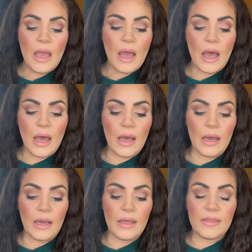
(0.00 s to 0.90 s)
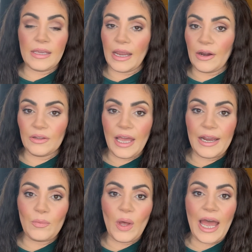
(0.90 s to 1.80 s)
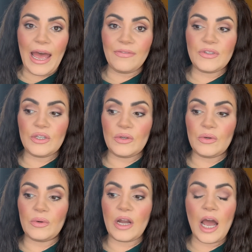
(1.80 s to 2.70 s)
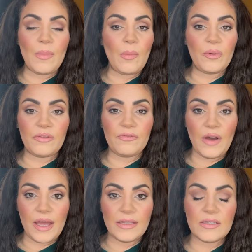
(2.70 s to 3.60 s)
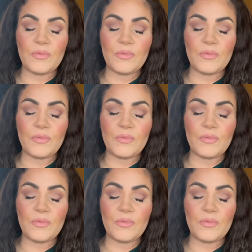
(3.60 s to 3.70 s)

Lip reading: the airline will have to come up with funds,